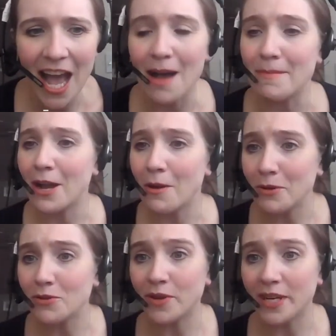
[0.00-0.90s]
Um, I
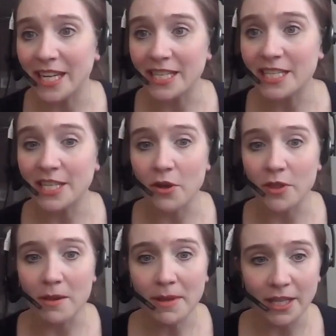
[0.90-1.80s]
hope you enjoy getting to know
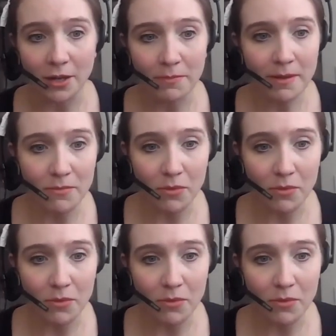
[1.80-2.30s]
them a little bit